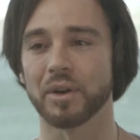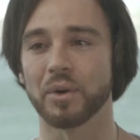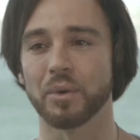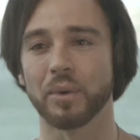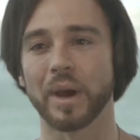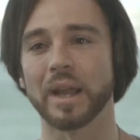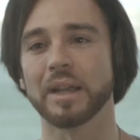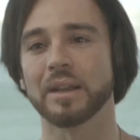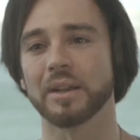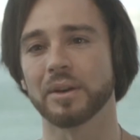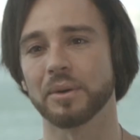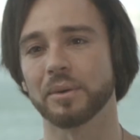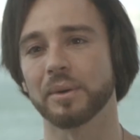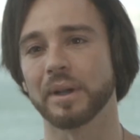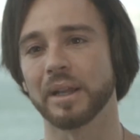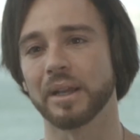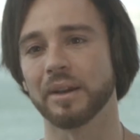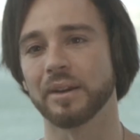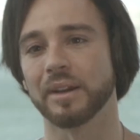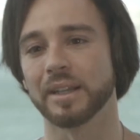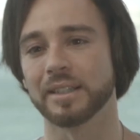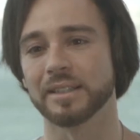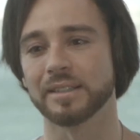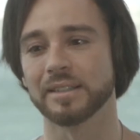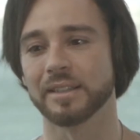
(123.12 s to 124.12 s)
a great
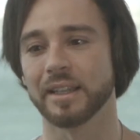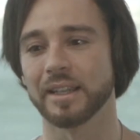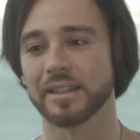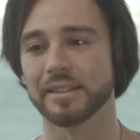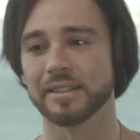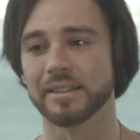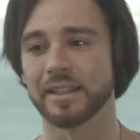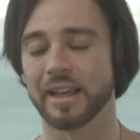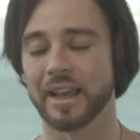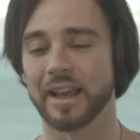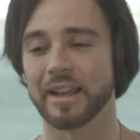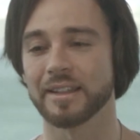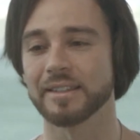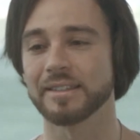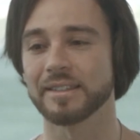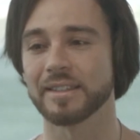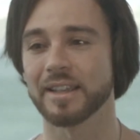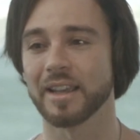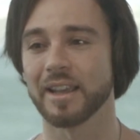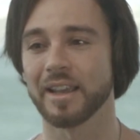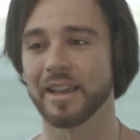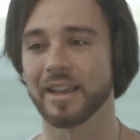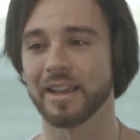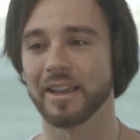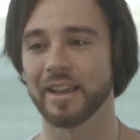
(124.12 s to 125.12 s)
career in dance.
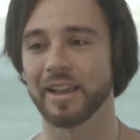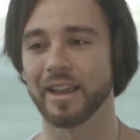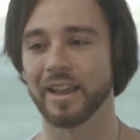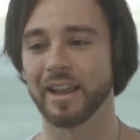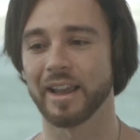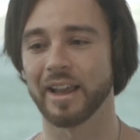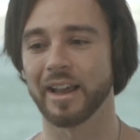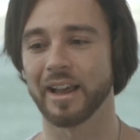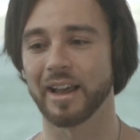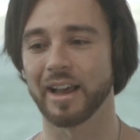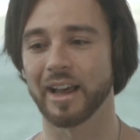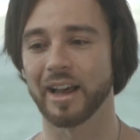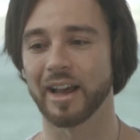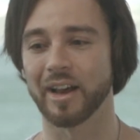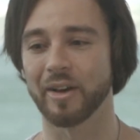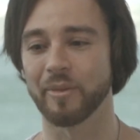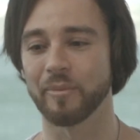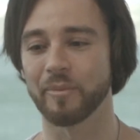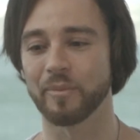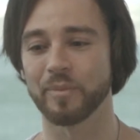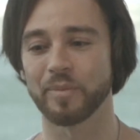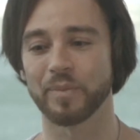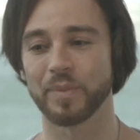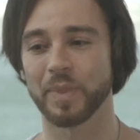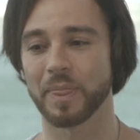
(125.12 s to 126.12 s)

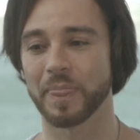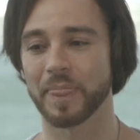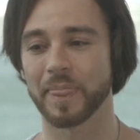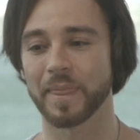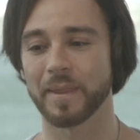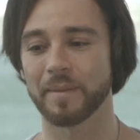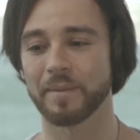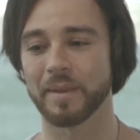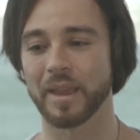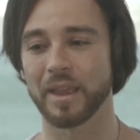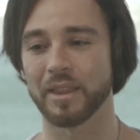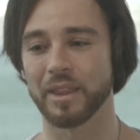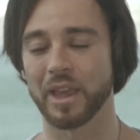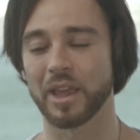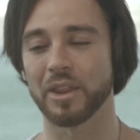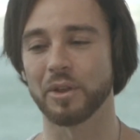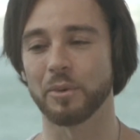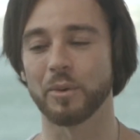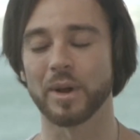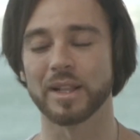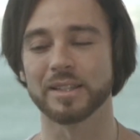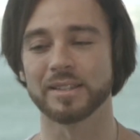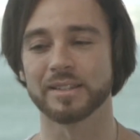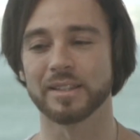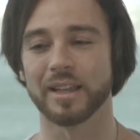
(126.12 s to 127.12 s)
They're the
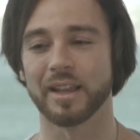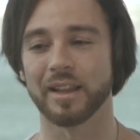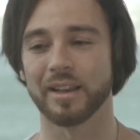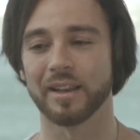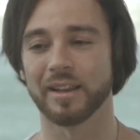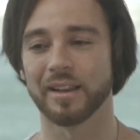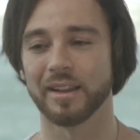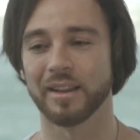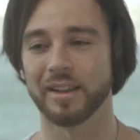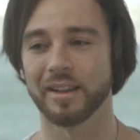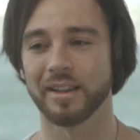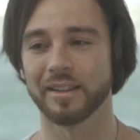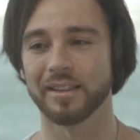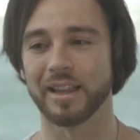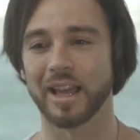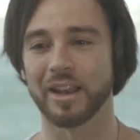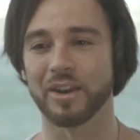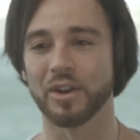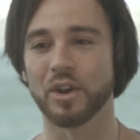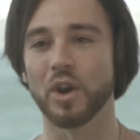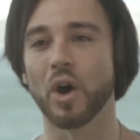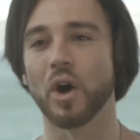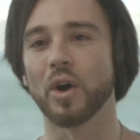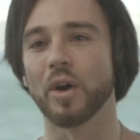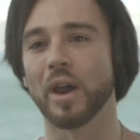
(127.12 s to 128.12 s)
ones that
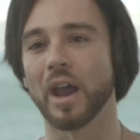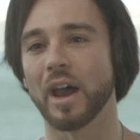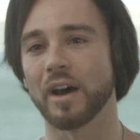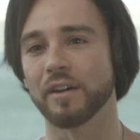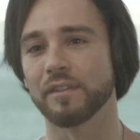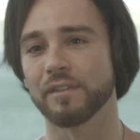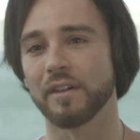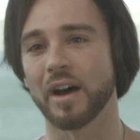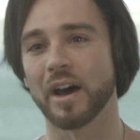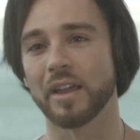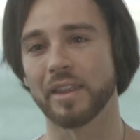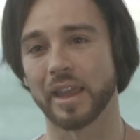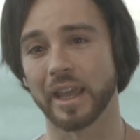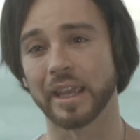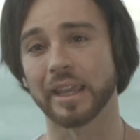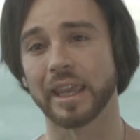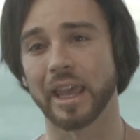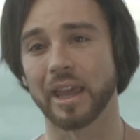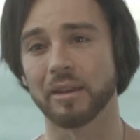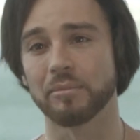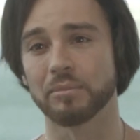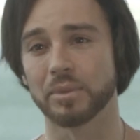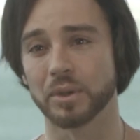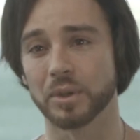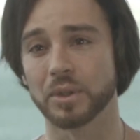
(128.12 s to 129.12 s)
know how far they
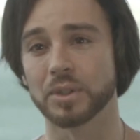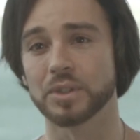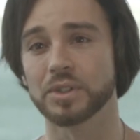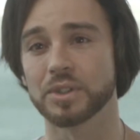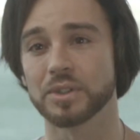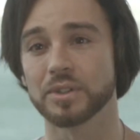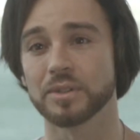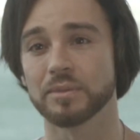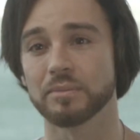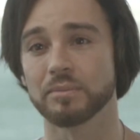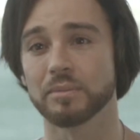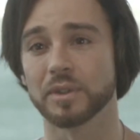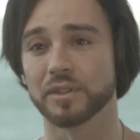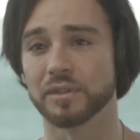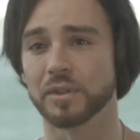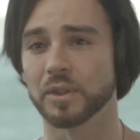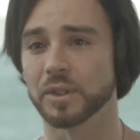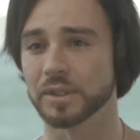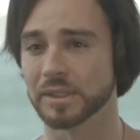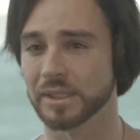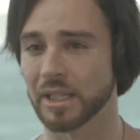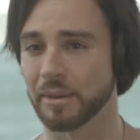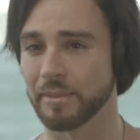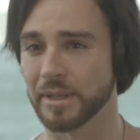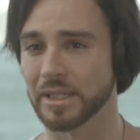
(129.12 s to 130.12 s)
can push
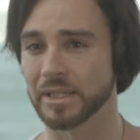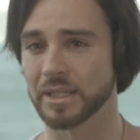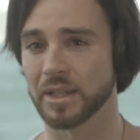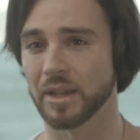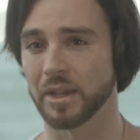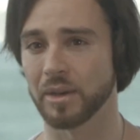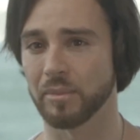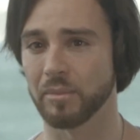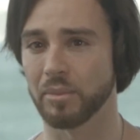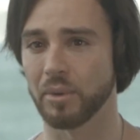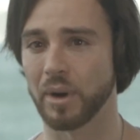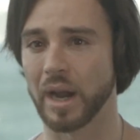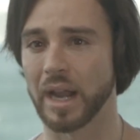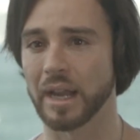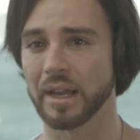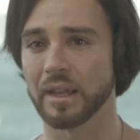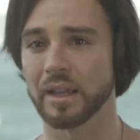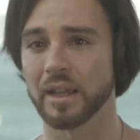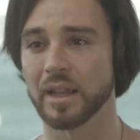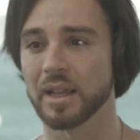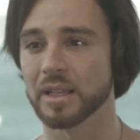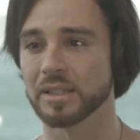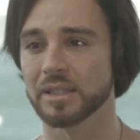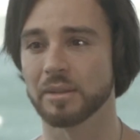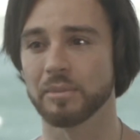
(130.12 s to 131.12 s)
before something's going to break.
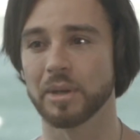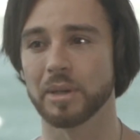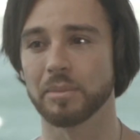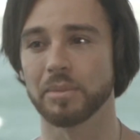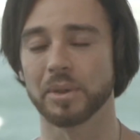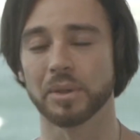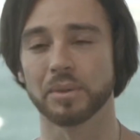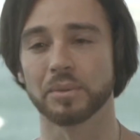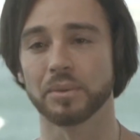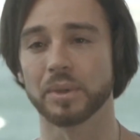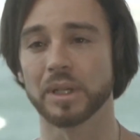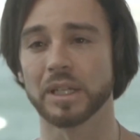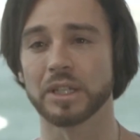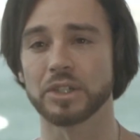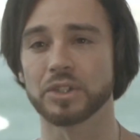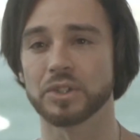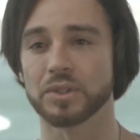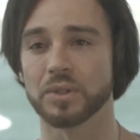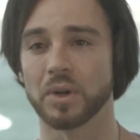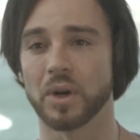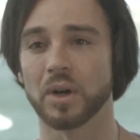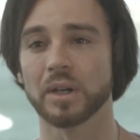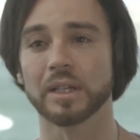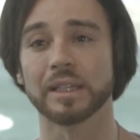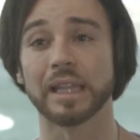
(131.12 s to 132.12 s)
Some people are really
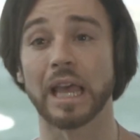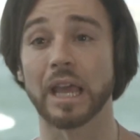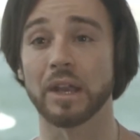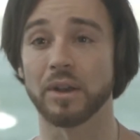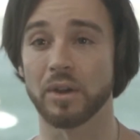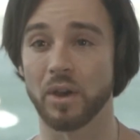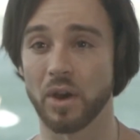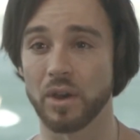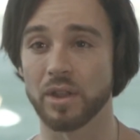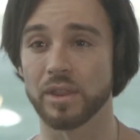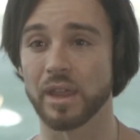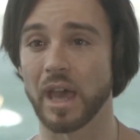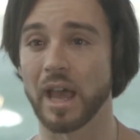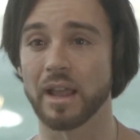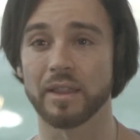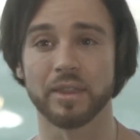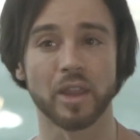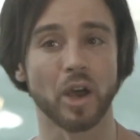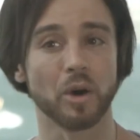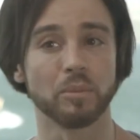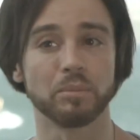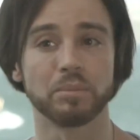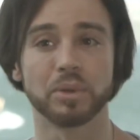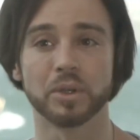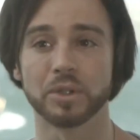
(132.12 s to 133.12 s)
strong and they know that and
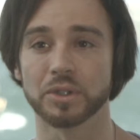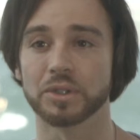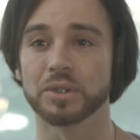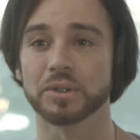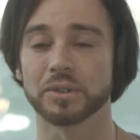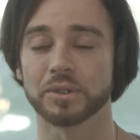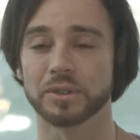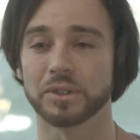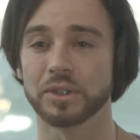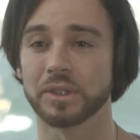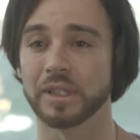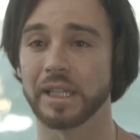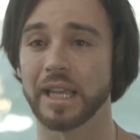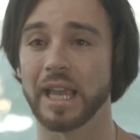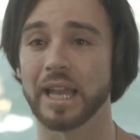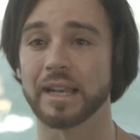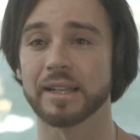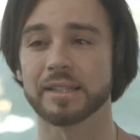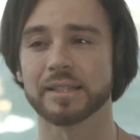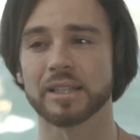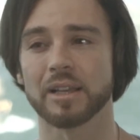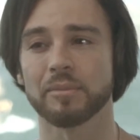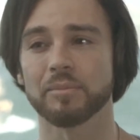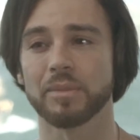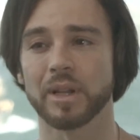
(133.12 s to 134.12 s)
they'll push all to the
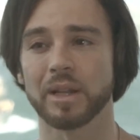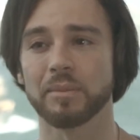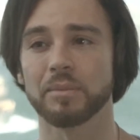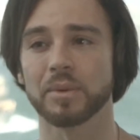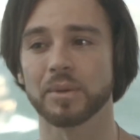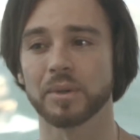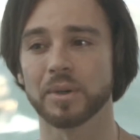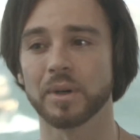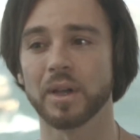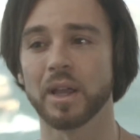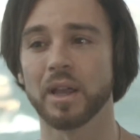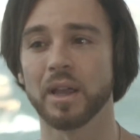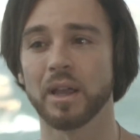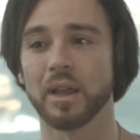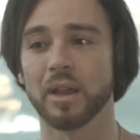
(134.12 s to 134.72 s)
end. Some people